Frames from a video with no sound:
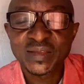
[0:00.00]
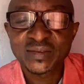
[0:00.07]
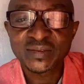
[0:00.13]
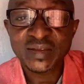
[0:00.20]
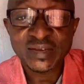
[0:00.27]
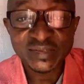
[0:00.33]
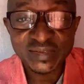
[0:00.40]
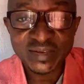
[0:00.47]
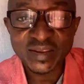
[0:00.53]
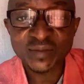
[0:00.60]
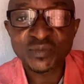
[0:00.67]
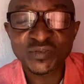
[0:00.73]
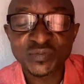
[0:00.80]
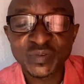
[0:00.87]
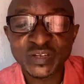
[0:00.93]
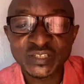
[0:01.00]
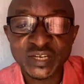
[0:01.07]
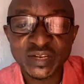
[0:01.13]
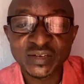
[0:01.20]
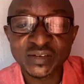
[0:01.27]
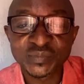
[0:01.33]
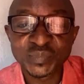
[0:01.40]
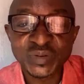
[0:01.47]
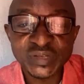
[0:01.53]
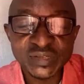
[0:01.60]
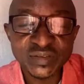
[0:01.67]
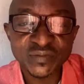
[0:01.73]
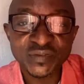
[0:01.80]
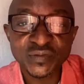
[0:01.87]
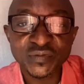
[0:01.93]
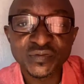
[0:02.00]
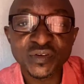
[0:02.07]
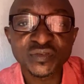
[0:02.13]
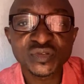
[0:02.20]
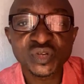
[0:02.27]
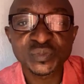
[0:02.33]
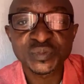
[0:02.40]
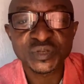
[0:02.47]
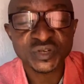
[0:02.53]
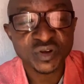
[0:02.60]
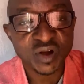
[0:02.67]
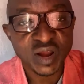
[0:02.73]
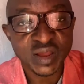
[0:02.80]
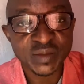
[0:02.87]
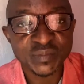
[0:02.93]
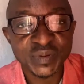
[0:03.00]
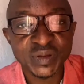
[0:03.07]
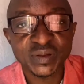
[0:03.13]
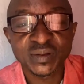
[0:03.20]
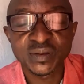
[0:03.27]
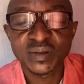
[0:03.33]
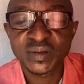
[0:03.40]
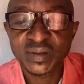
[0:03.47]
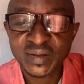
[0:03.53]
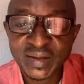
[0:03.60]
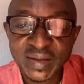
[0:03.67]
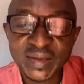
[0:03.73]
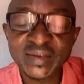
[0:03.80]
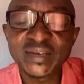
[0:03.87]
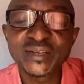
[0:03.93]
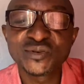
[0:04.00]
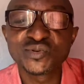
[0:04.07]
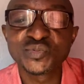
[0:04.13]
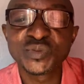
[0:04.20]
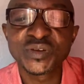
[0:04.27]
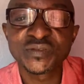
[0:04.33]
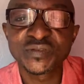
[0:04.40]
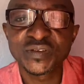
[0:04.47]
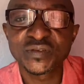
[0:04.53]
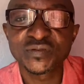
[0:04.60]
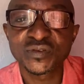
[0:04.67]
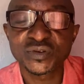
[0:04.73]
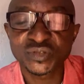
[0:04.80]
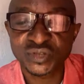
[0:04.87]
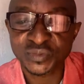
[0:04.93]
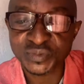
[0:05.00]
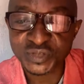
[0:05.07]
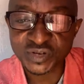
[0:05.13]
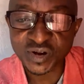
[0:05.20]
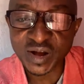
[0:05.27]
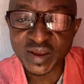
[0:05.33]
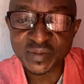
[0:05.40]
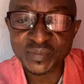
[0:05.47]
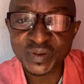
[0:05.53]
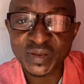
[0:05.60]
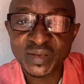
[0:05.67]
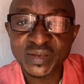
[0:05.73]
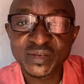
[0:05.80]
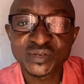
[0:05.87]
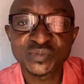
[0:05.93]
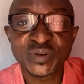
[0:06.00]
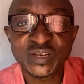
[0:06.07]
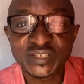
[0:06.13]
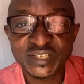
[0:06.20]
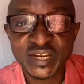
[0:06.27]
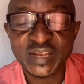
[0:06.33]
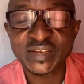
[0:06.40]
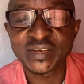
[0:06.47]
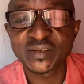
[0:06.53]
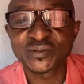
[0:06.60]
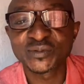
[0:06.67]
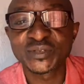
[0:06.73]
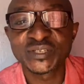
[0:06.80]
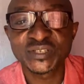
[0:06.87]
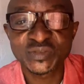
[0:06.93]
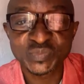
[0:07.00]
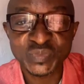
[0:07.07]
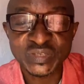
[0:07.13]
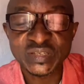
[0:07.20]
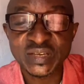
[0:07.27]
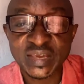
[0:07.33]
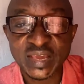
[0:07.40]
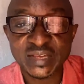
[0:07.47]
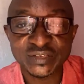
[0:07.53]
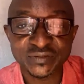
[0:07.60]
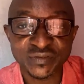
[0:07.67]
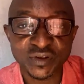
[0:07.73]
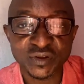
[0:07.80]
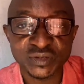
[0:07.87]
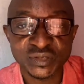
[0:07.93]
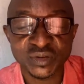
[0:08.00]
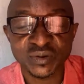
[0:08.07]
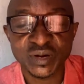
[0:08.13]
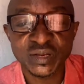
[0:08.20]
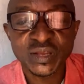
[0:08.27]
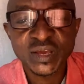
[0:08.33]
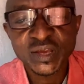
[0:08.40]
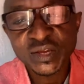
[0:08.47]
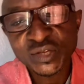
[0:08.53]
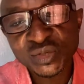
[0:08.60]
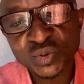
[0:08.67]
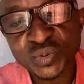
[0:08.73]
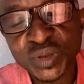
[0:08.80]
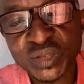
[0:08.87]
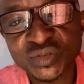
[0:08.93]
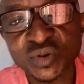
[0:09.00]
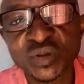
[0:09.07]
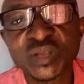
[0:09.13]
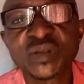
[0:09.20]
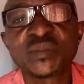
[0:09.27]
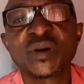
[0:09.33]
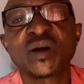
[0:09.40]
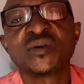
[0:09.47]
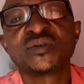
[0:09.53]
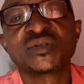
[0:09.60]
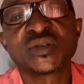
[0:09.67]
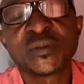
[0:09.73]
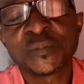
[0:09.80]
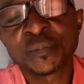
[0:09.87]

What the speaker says: that's the name of my channel. Please, if you've not subscribed, kindly do me a favor, subscribe to my channel, which is Mr. Kaz Vlogs. All right. So we are talking about